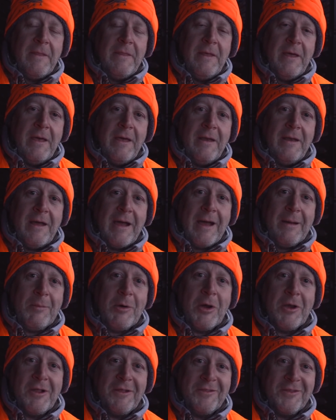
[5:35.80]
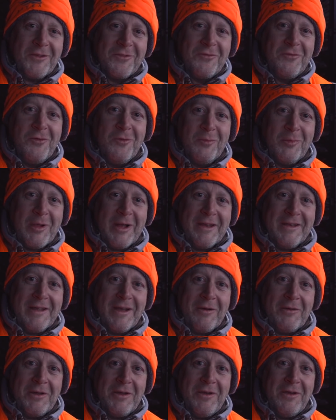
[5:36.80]
then I'm hunting this food plot
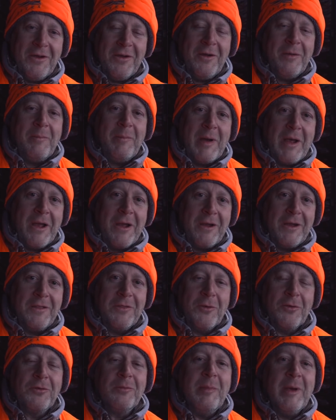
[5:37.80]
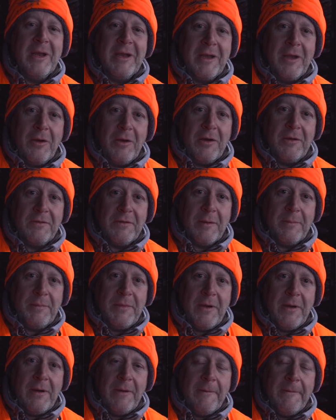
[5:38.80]
down here by hunting those bedding areas up
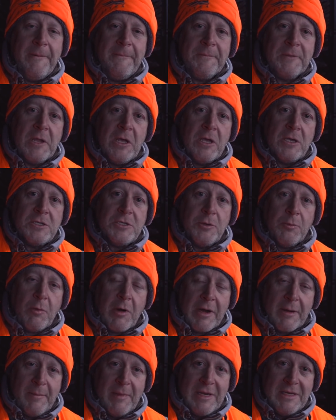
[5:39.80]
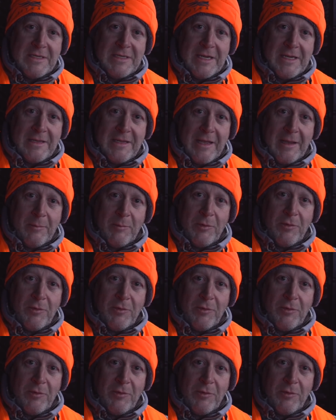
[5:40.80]
there. So you want to maintain that